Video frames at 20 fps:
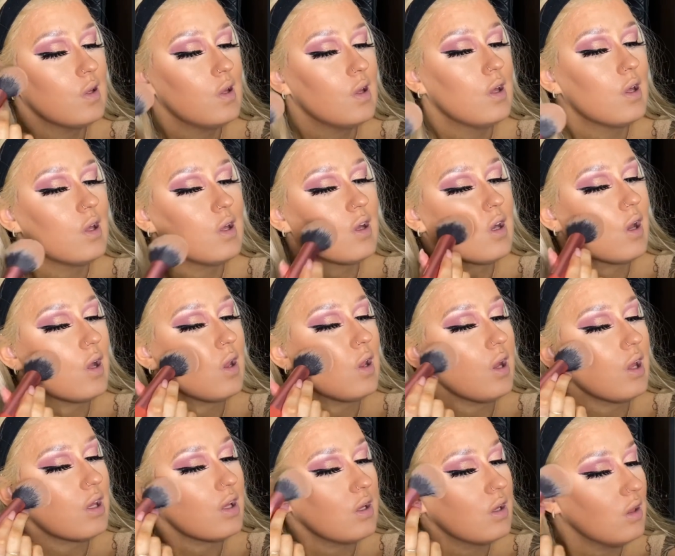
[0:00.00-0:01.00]

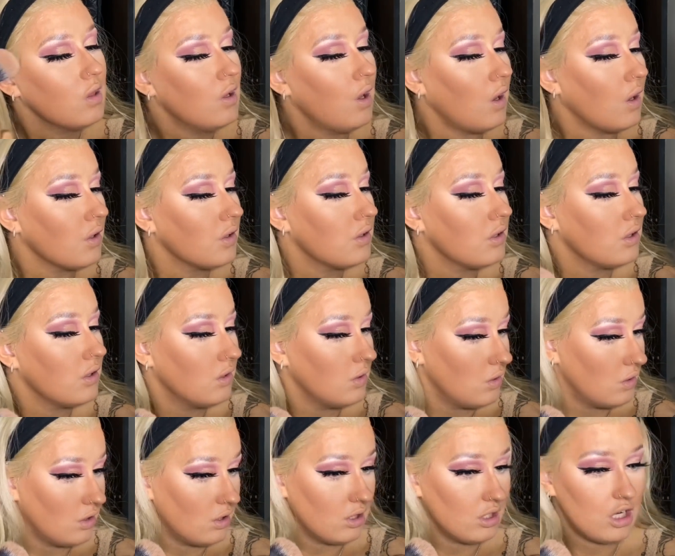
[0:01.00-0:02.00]
a lot,
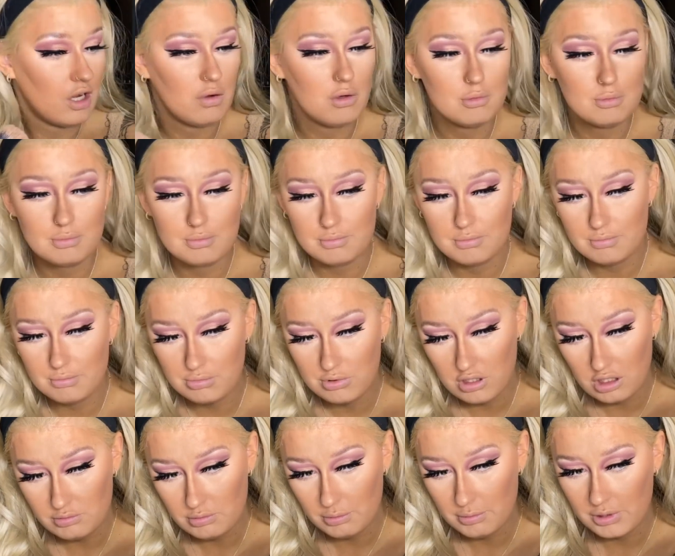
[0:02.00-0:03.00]
and I'll
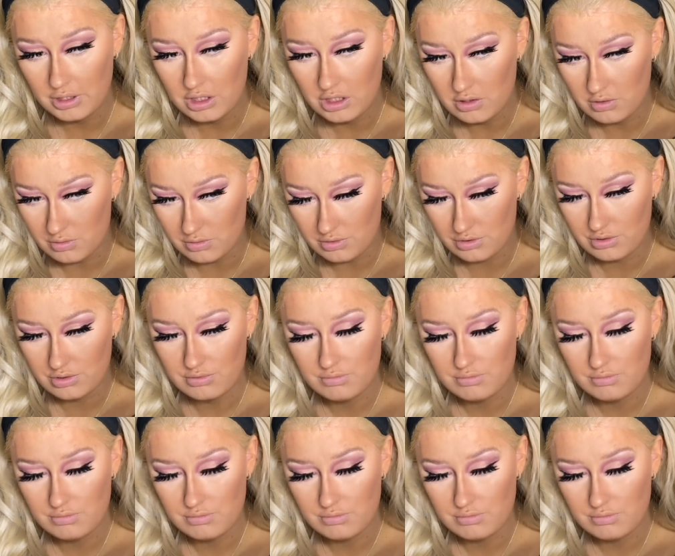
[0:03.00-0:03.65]
probably use.